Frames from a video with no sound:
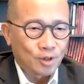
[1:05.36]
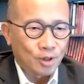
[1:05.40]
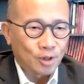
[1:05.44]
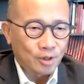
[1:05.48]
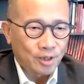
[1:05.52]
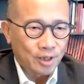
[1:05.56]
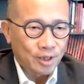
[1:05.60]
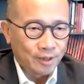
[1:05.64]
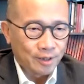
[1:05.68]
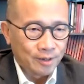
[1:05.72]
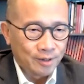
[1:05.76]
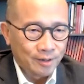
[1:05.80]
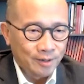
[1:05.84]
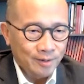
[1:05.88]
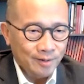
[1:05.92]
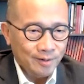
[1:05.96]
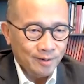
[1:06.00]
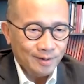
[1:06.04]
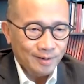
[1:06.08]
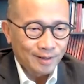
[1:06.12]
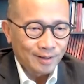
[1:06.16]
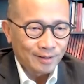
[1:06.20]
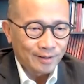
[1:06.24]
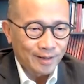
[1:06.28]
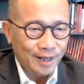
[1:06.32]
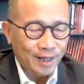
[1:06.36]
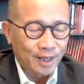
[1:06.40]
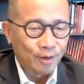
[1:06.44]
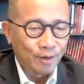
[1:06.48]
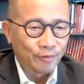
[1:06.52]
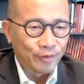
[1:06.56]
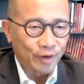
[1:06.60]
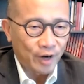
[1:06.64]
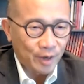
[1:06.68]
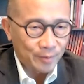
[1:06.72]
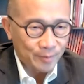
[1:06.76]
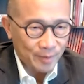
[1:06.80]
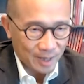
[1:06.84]
Dr. Ng, thank you
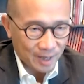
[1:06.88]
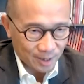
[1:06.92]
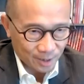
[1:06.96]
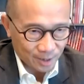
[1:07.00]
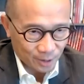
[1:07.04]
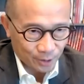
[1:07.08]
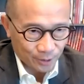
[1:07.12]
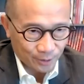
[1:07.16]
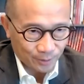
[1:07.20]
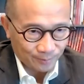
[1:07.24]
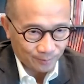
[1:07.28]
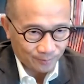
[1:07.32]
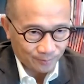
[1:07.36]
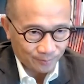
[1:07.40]
very much.